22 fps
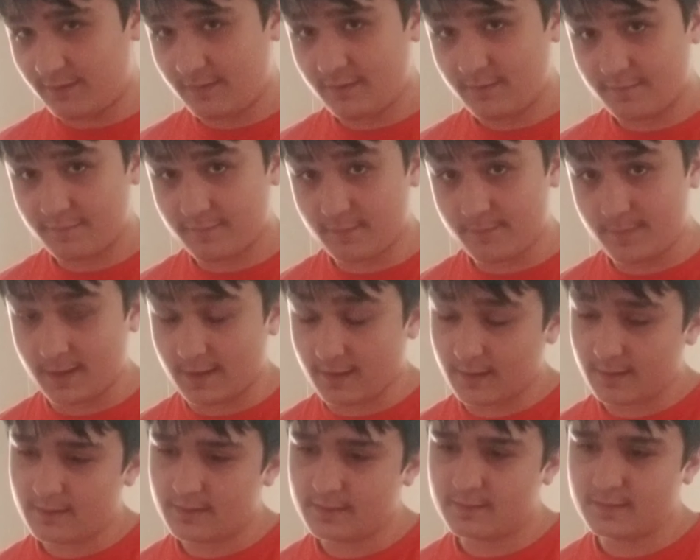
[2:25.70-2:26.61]
for
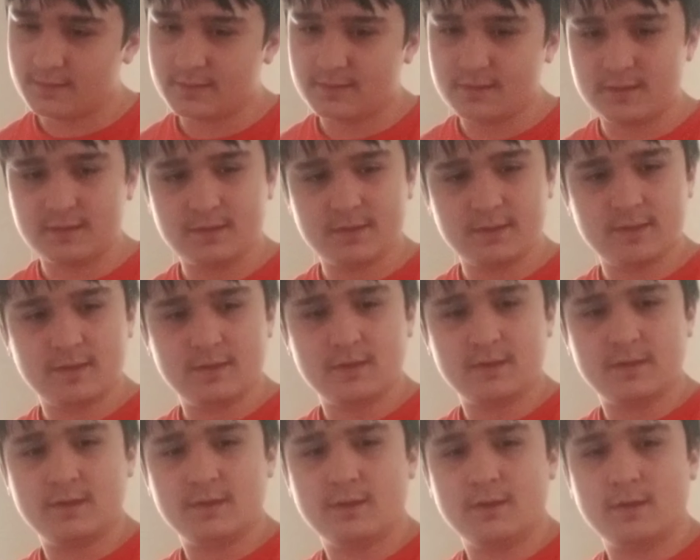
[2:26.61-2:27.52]
me.
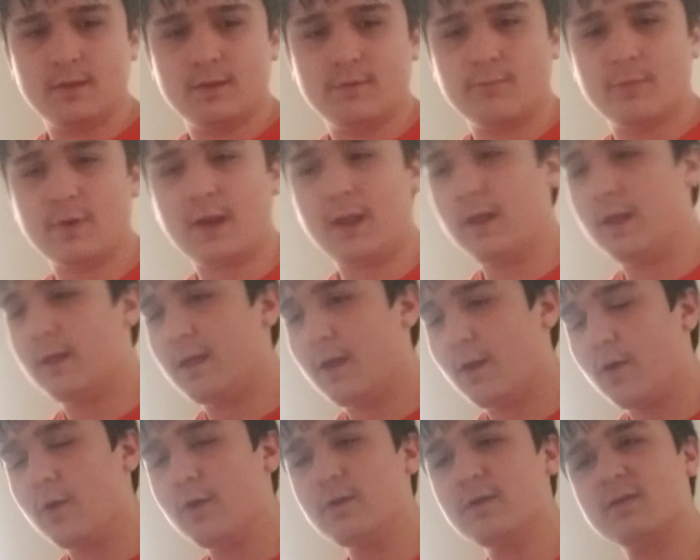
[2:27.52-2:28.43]
When I
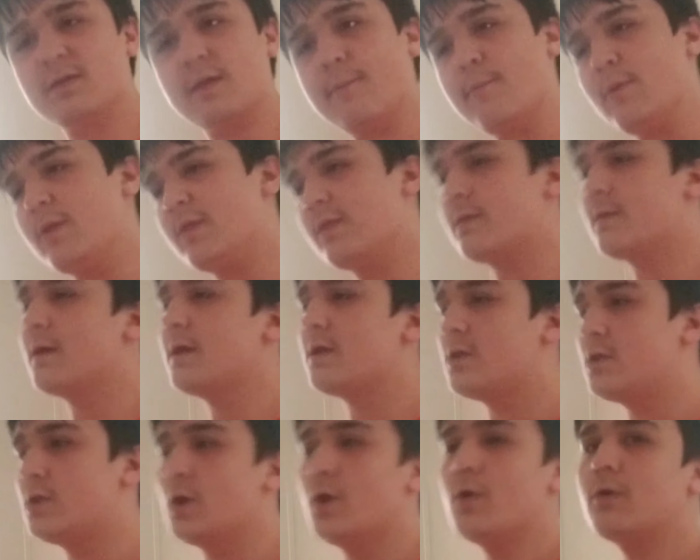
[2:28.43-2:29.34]
heard someone say
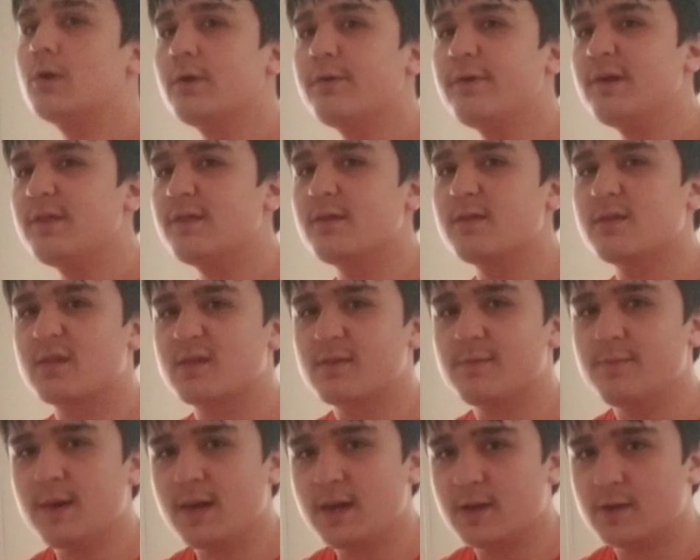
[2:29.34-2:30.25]
Joker is in
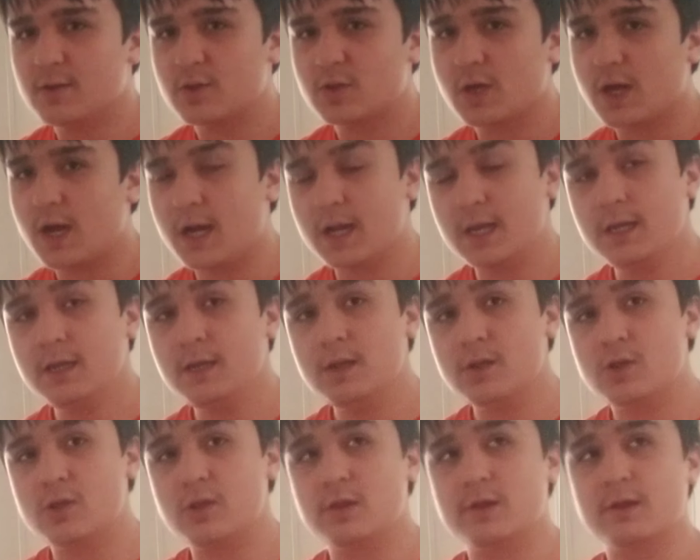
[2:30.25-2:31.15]
Smash, I
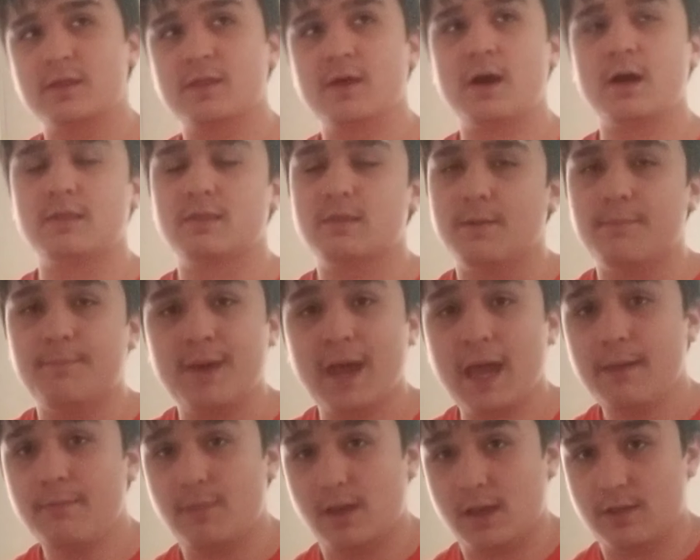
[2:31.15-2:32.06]
initially thought the
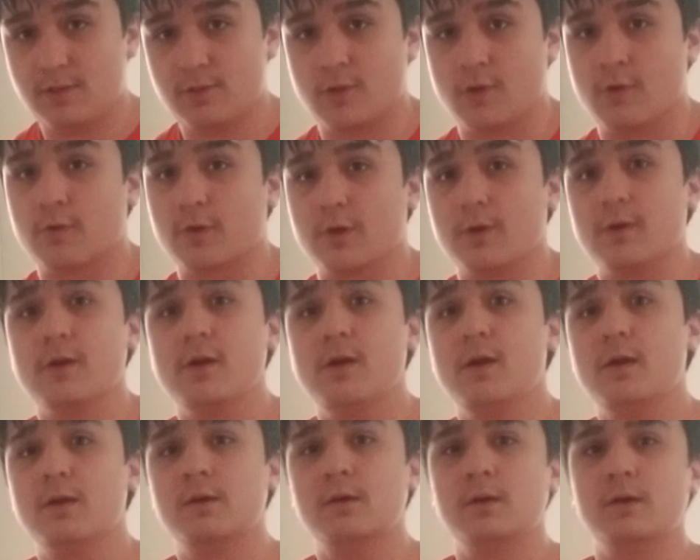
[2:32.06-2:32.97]
Batman Joker.
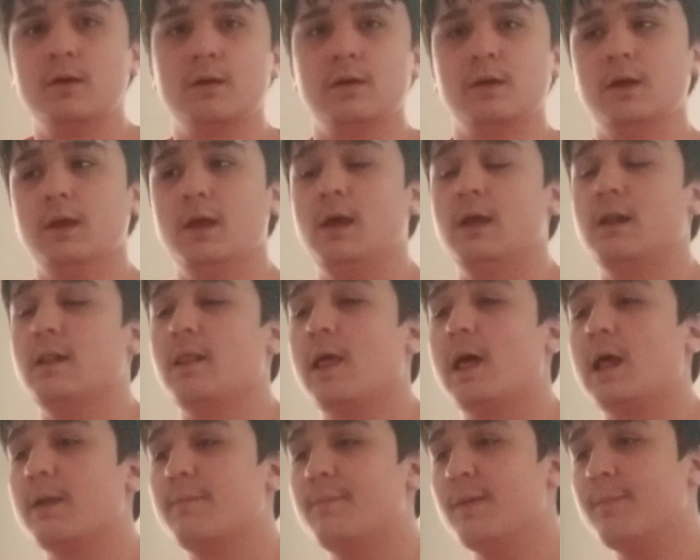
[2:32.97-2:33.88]
And a
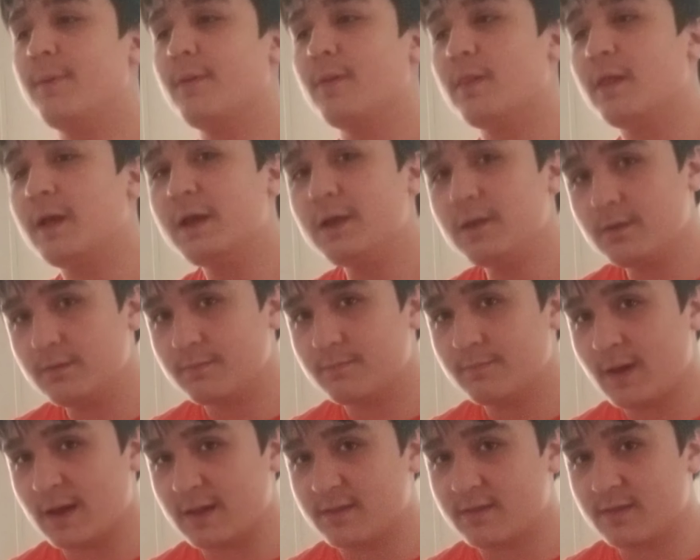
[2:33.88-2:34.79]
lot of people like
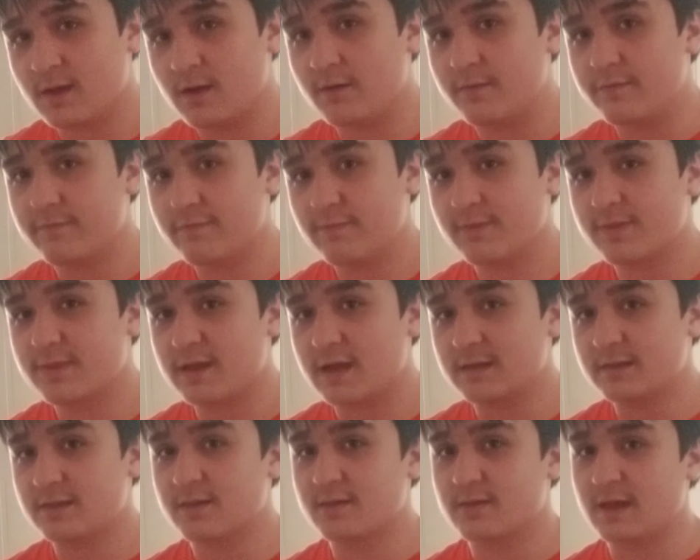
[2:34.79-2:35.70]
myself
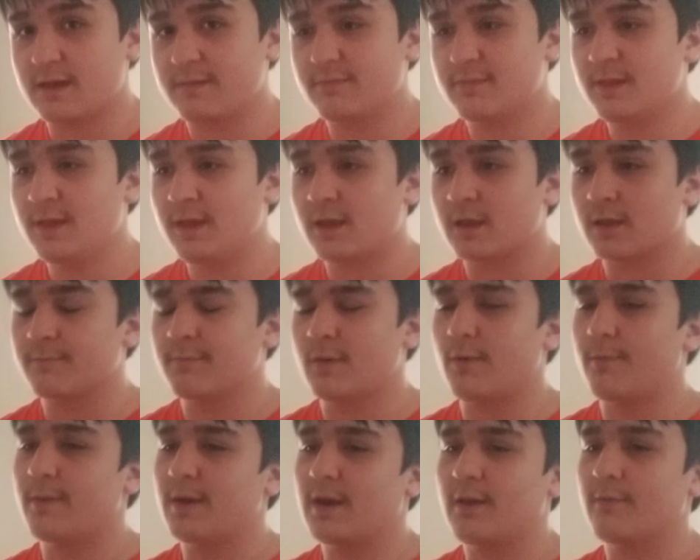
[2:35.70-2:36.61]
thought the same thing,
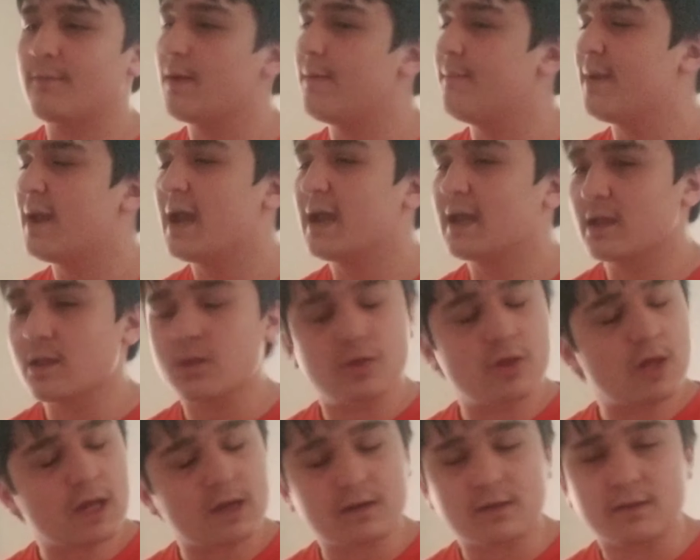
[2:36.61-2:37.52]
but when I went back and
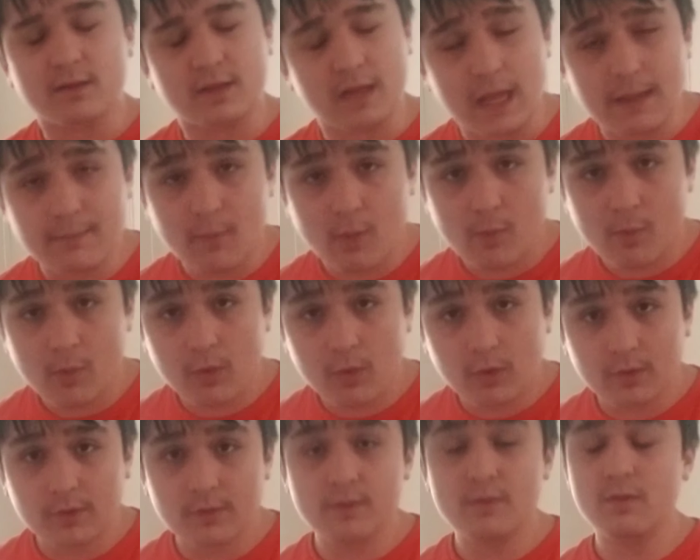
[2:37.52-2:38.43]
checked the Game
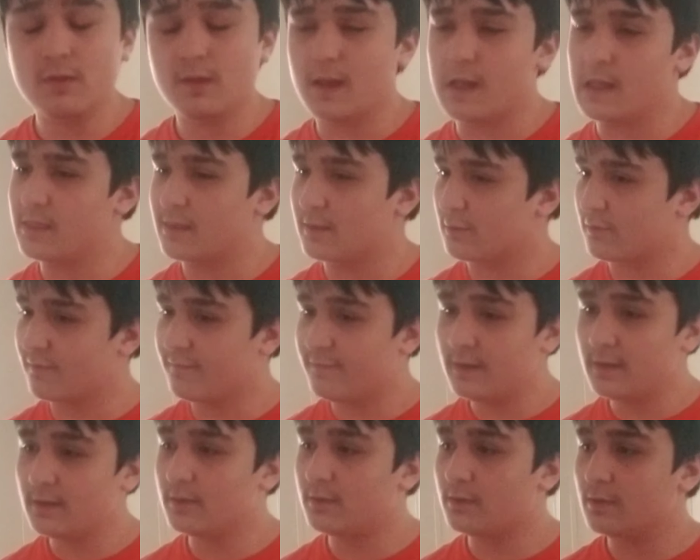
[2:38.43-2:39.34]
Awards and the
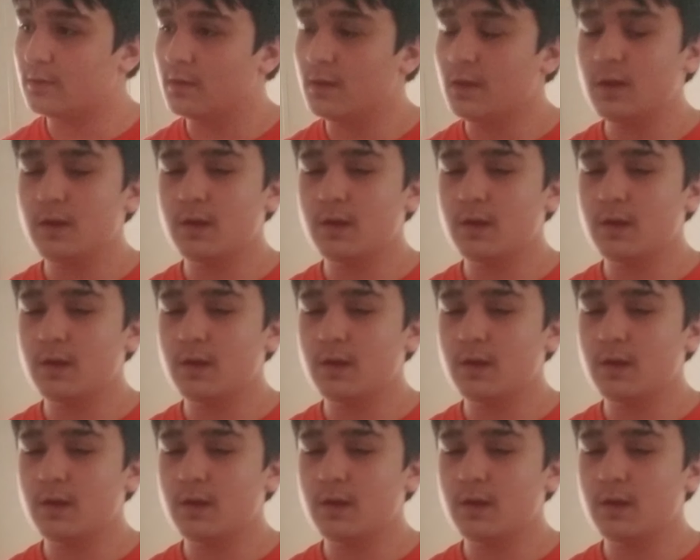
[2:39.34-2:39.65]
reveal,